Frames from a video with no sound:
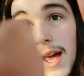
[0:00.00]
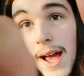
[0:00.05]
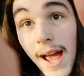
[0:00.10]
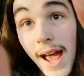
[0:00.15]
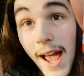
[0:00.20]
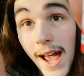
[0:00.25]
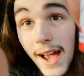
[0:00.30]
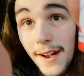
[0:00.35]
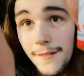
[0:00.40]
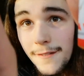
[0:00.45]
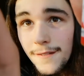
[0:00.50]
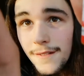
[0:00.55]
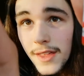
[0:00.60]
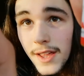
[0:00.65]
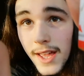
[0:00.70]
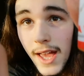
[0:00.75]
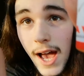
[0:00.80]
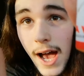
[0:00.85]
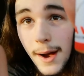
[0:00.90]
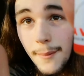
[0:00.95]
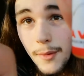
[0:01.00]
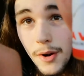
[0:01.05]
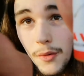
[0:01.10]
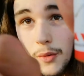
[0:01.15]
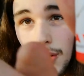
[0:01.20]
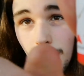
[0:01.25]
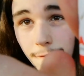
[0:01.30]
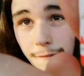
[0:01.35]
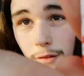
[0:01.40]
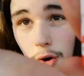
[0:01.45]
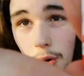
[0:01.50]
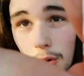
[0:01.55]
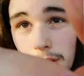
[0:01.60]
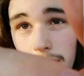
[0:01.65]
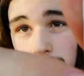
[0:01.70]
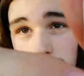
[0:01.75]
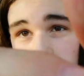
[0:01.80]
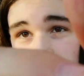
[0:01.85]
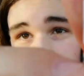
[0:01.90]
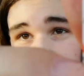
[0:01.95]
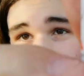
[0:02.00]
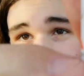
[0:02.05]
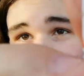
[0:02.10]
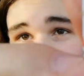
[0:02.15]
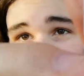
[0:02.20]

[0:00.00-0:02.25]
If the camera will focus.